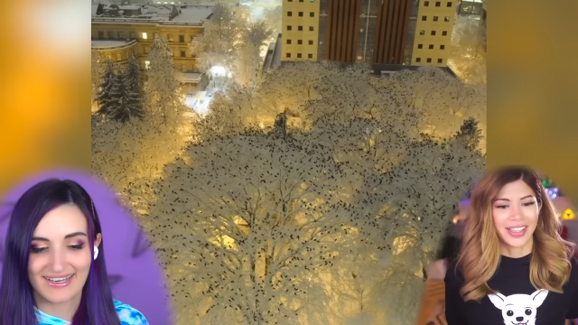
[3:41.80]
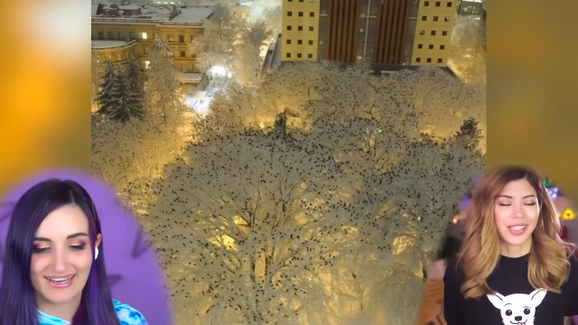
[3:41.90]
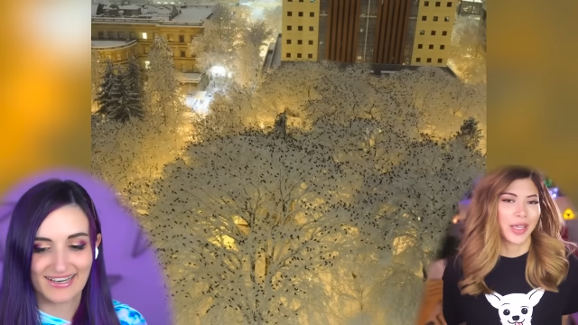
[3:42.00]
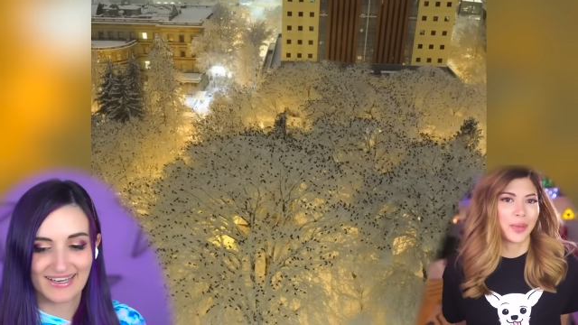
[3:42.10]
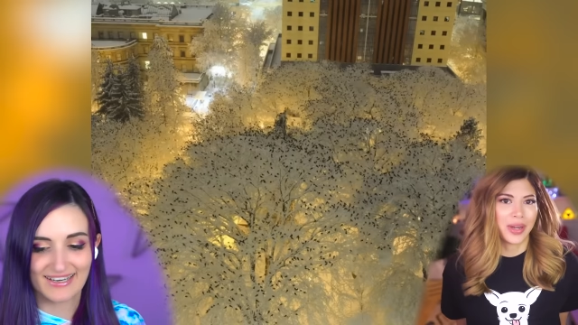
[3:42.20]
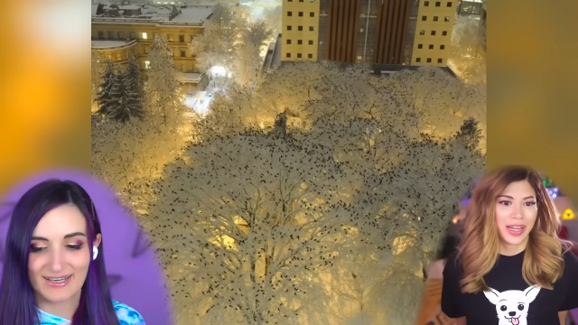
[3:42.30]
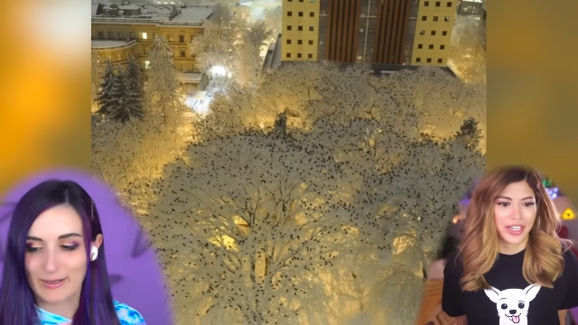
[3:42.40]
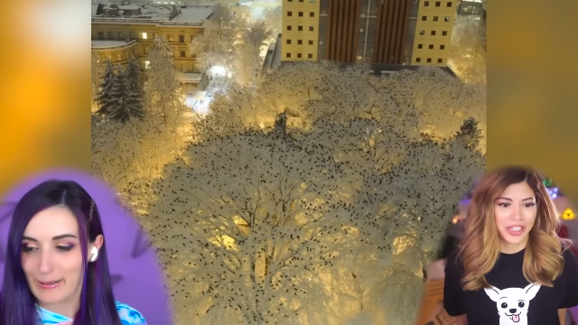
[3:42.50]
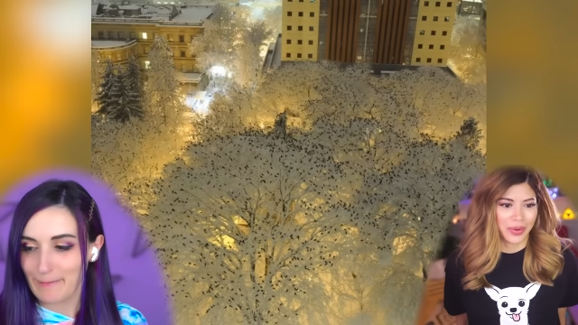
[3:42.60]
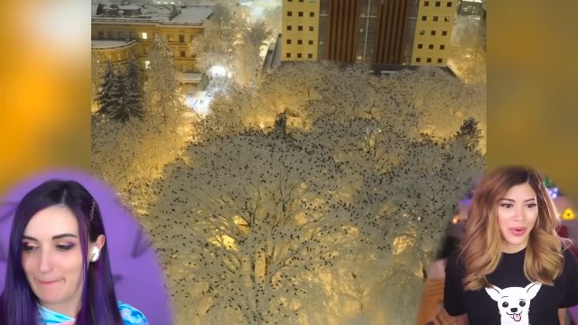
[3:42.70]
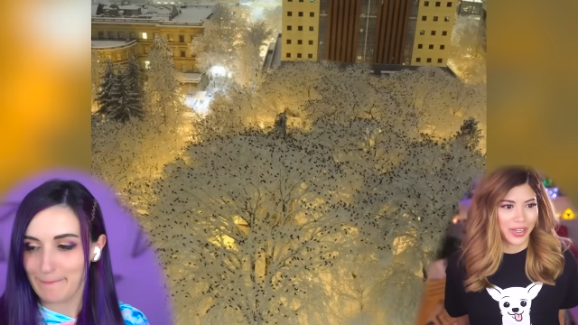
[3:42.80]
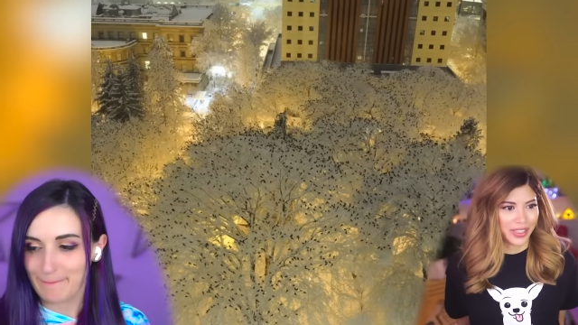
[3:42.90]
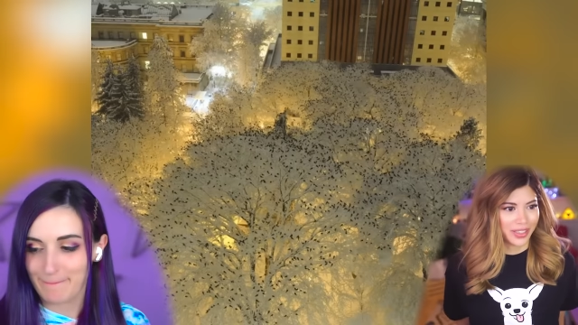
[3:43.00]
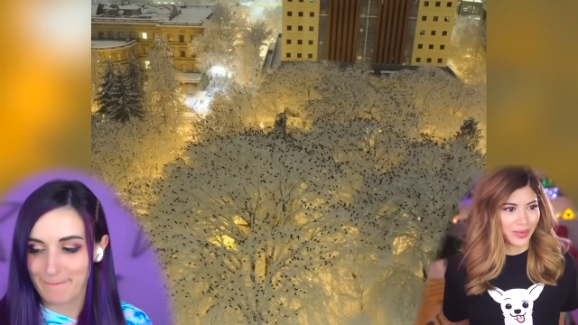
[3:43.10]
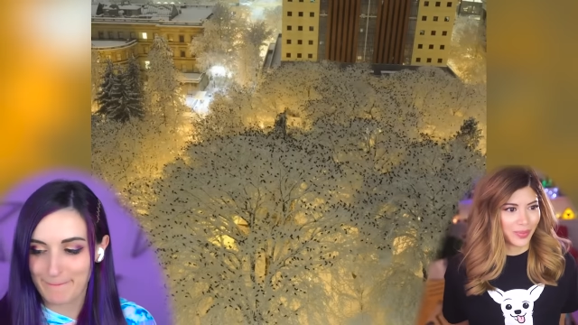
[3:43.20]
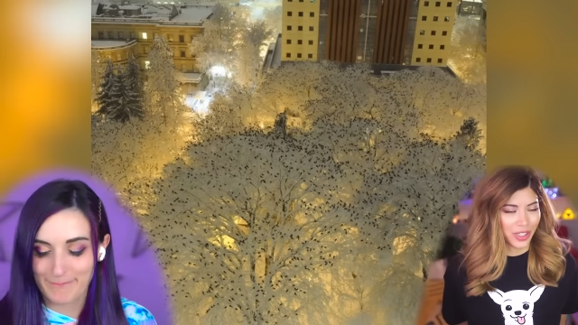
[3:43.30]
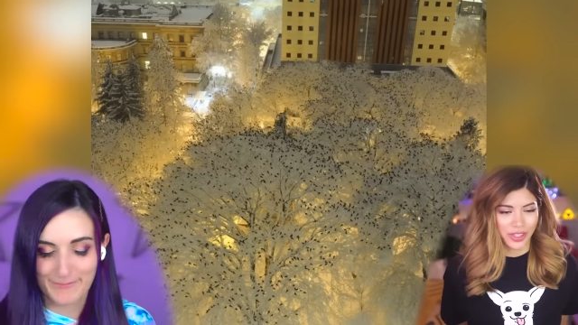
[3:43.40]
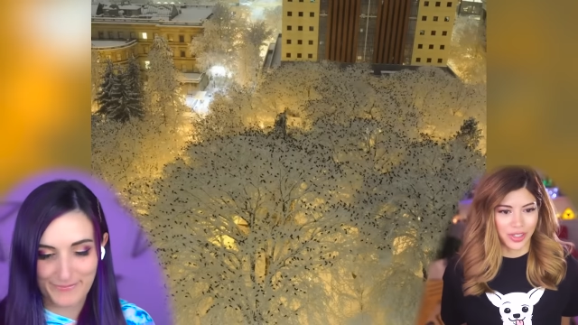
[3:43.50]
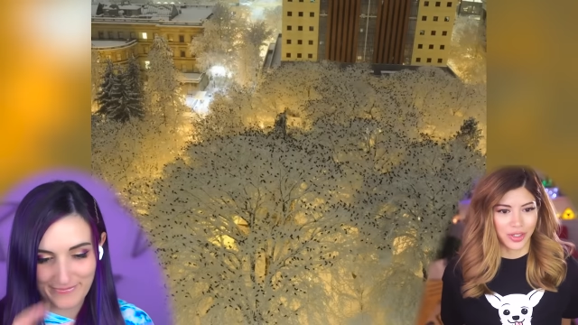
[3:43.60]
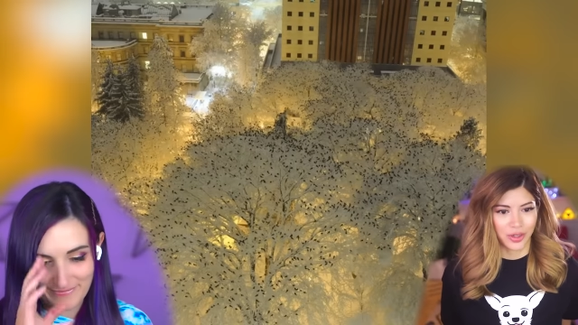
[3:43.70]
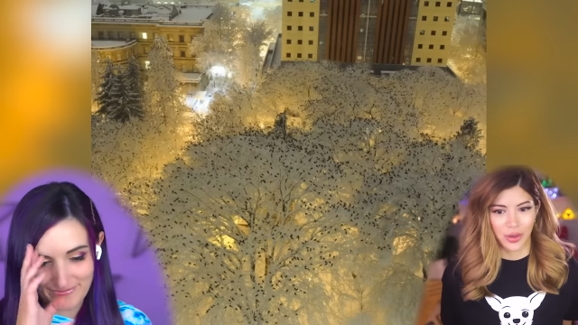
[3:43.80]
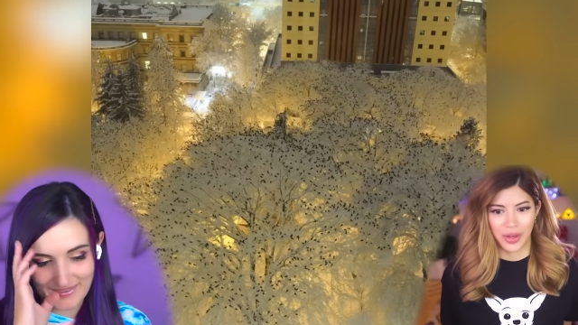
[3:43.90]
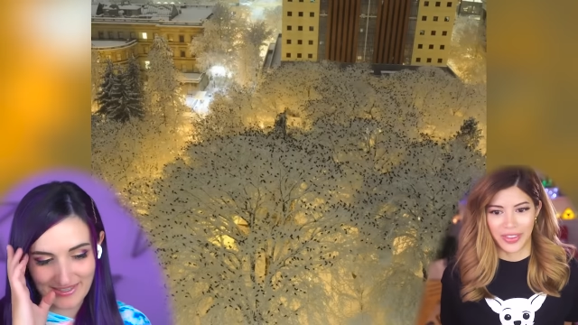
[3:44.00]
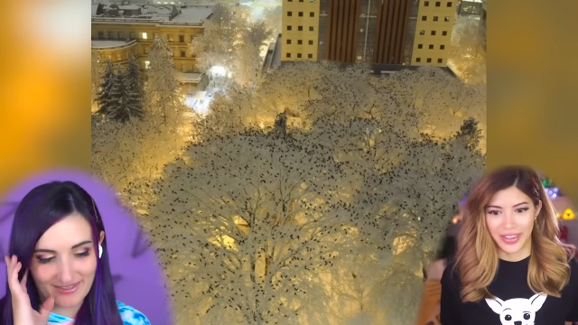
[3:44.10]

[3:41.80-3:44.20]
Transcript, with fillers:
Speaker 1: It's human nature wanting to just destroy